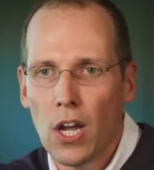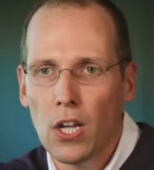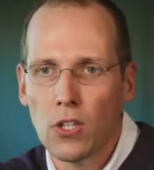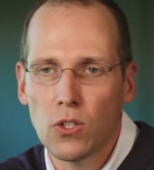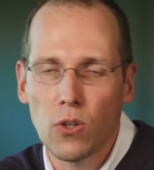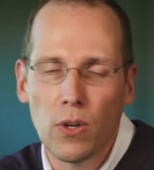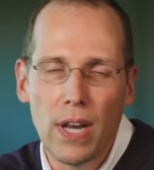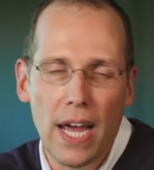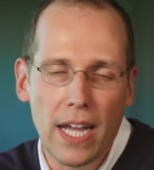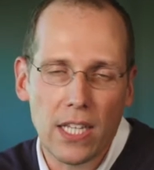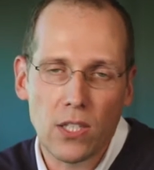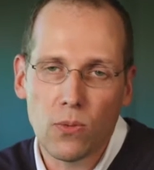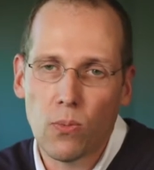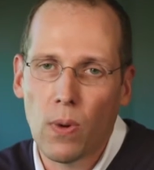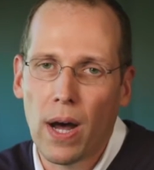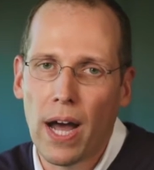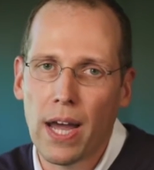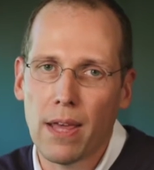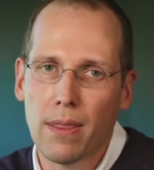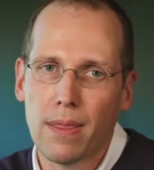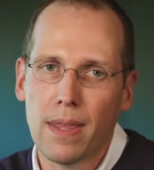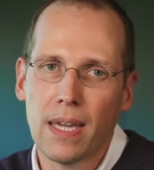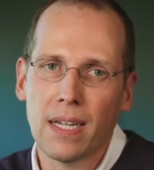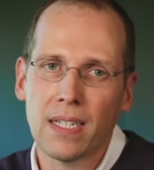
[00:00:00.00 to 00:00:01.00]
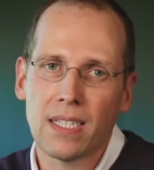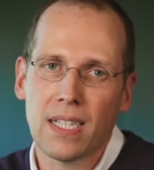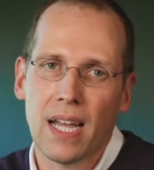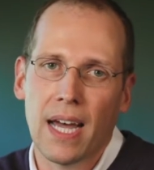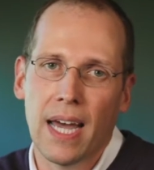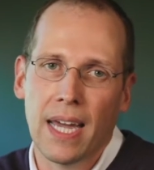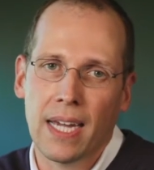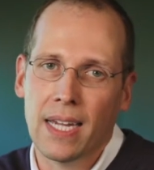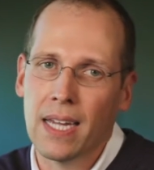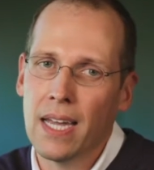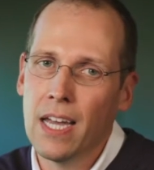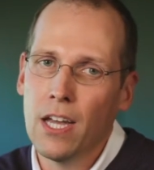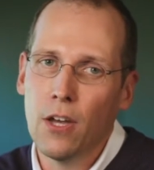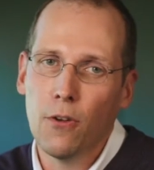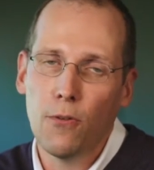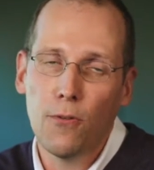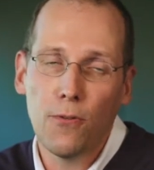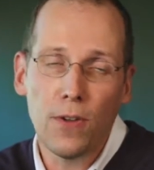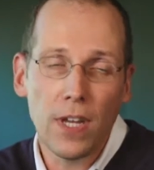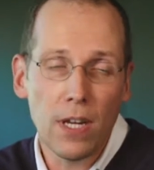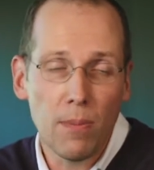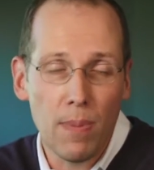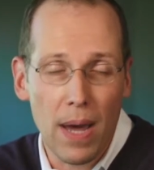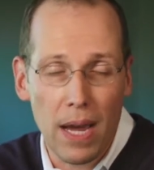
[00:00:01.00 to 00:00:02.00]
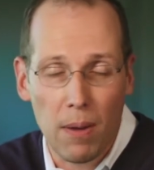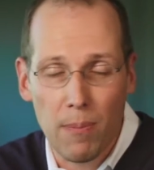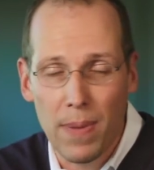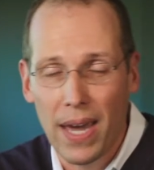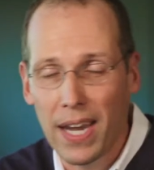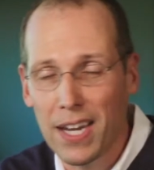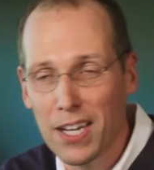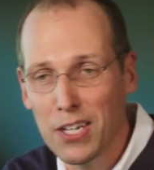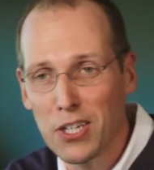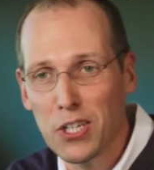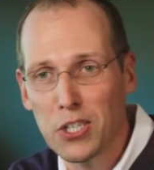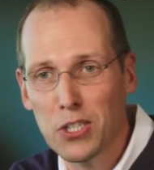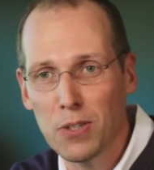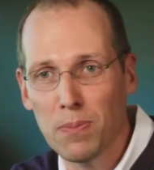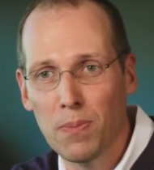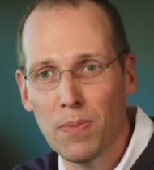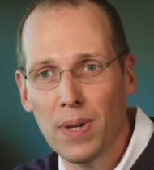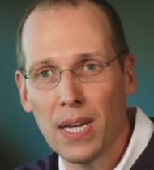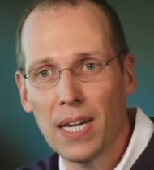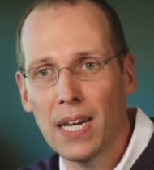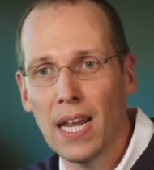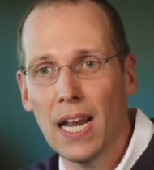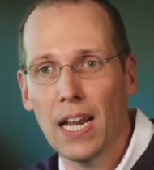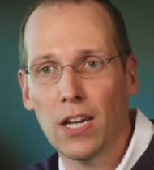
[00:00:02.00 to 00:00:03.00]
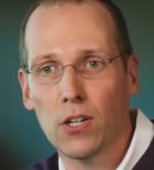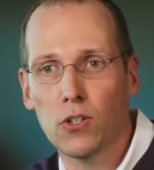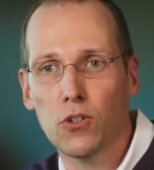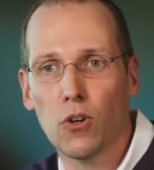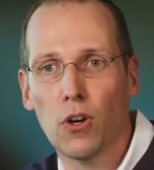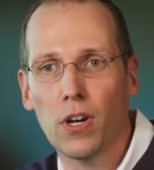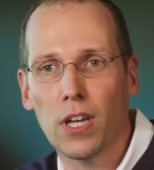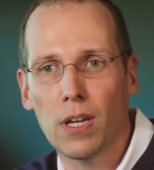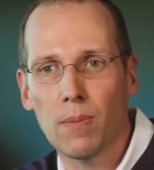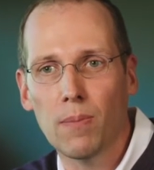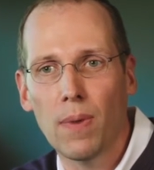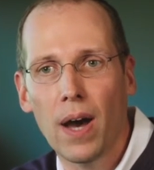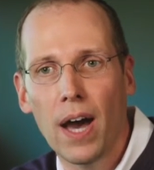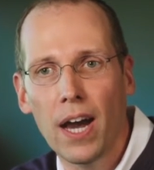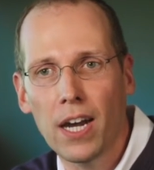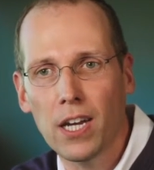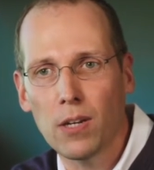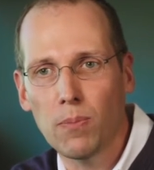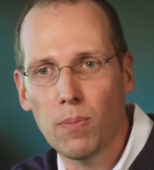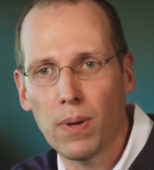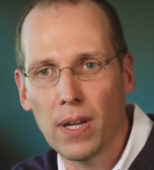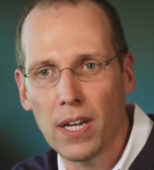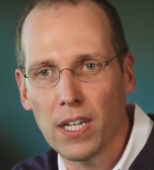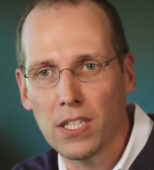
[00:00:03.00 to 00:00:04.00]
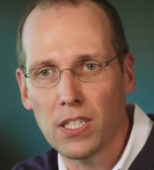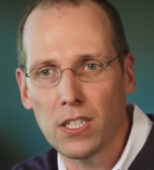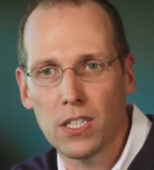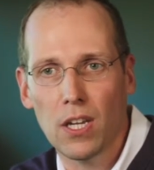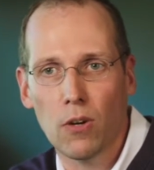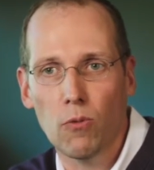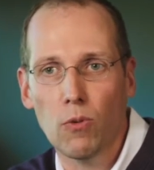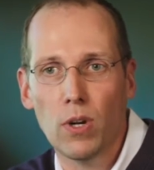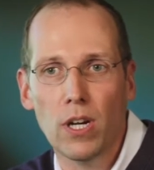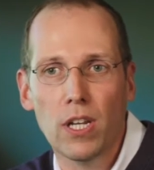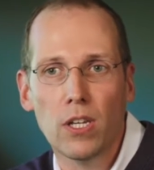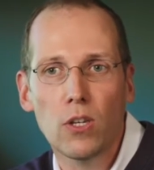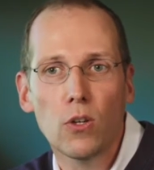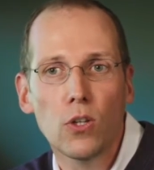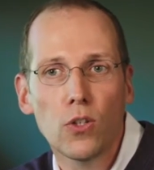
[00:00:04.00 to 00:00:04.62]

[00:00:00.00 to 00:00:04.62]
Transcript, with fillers: And so that's why things like feedback mechanism in electronic marketplaces are really